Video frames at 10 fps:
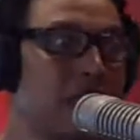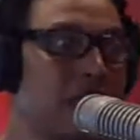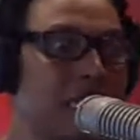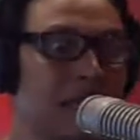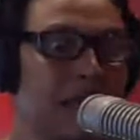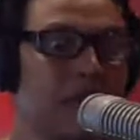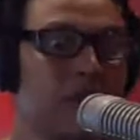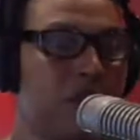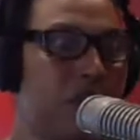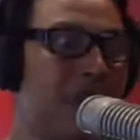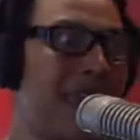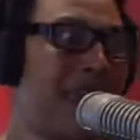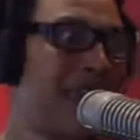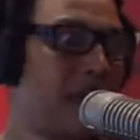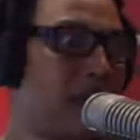doesn't even have to be
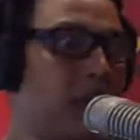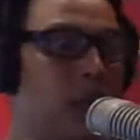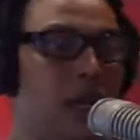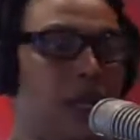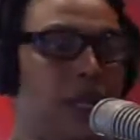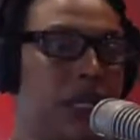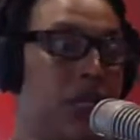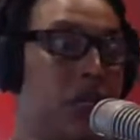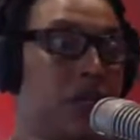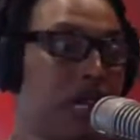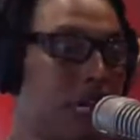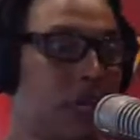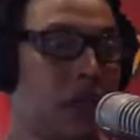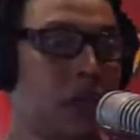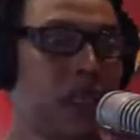paid. It could be,
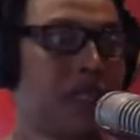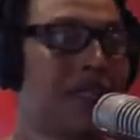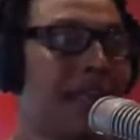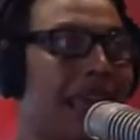but it doesn't